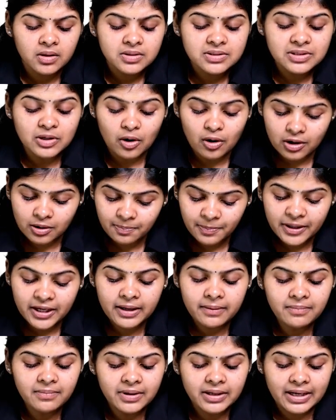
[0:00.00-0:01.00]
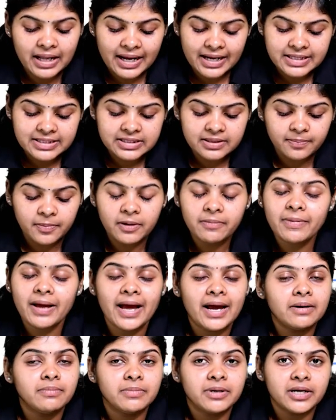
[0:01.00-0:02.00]
Solpidem, diazepam
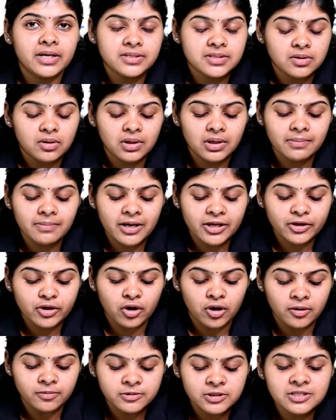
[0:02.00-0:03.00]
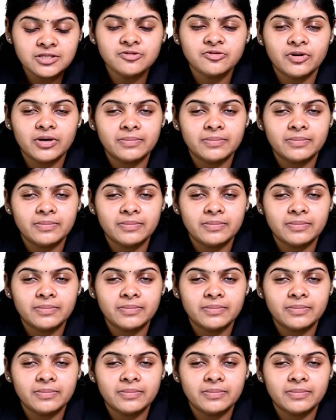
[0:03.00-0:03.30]
and midazolam are the options.